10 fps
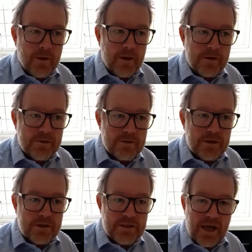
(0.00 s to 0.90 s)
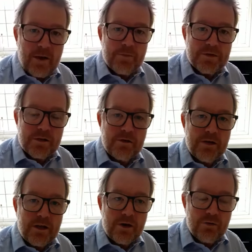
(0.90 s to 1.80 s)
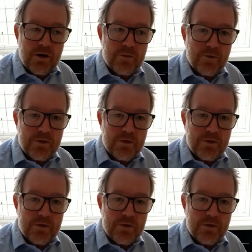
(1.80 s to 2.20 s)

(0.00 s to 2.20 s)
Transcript: It's absolutely incredible,